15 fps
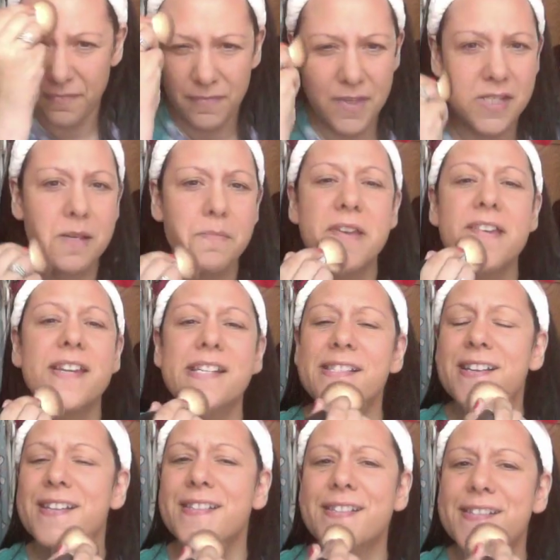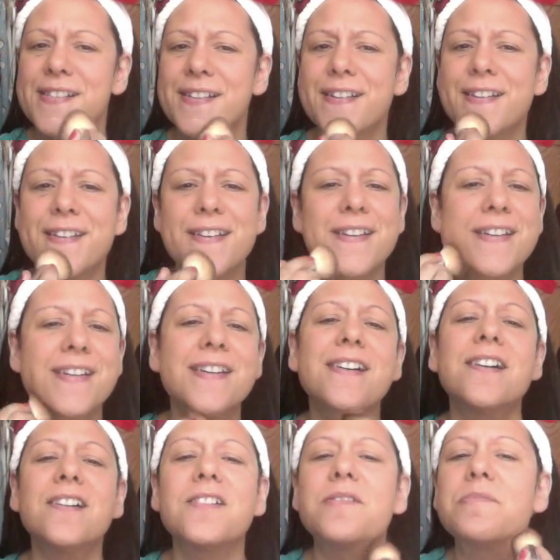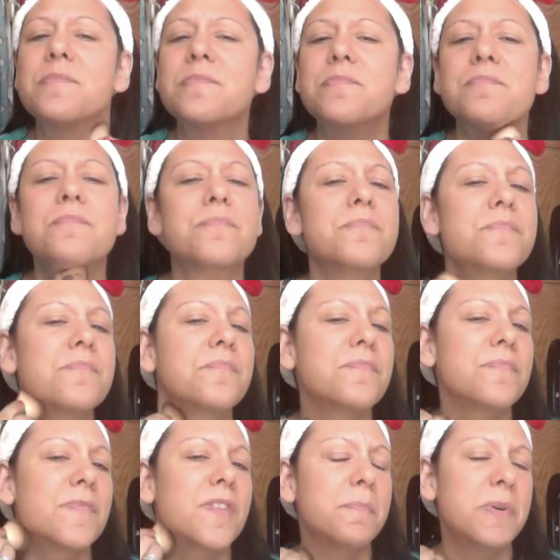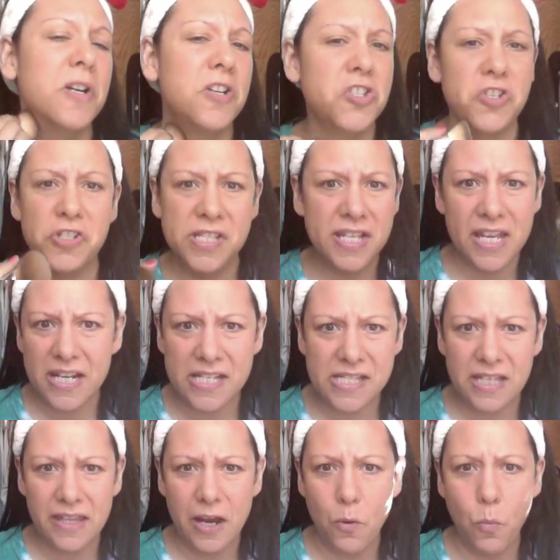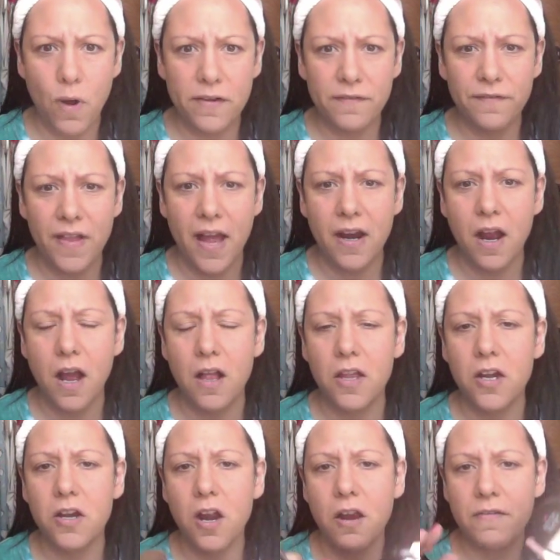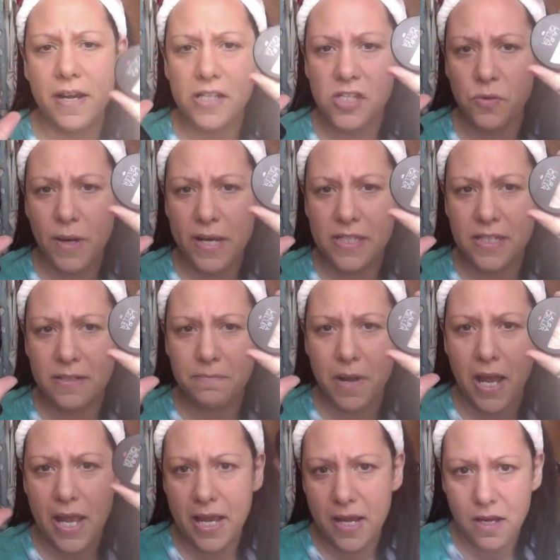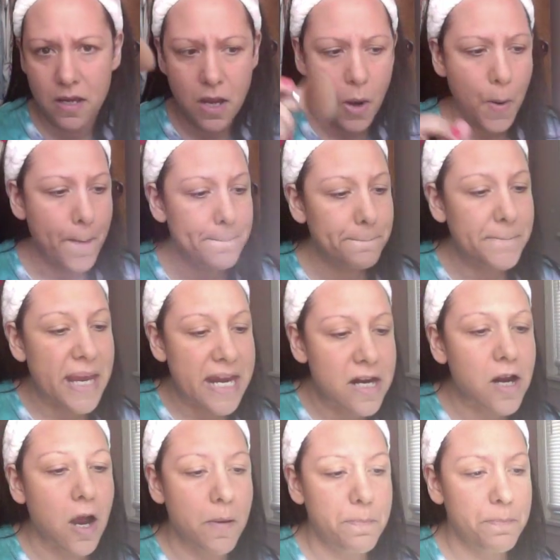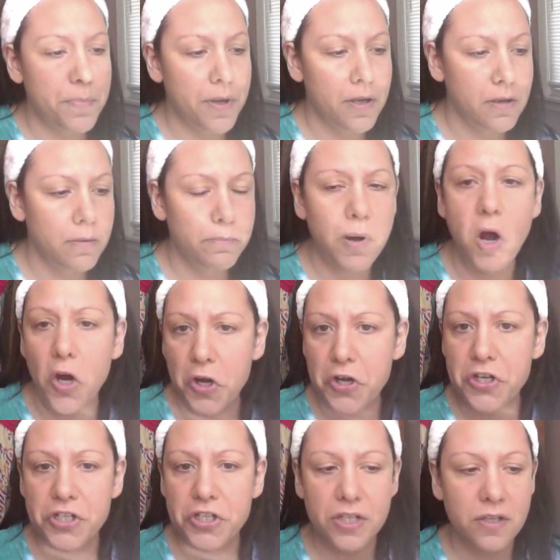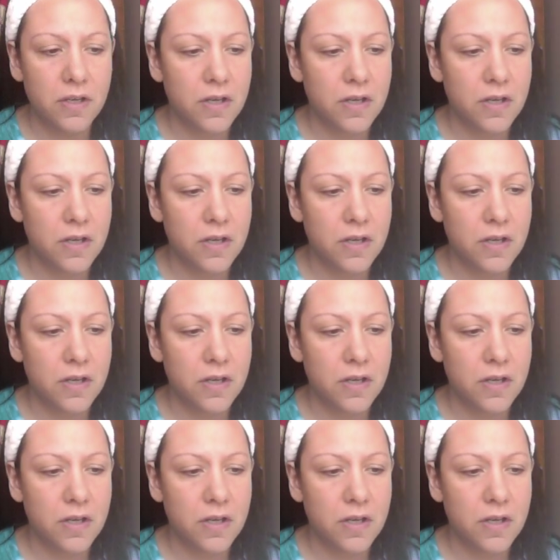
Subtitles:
Does that make any sense? Um, because your skin isn't like one flat color. All right, so I did my makeup part.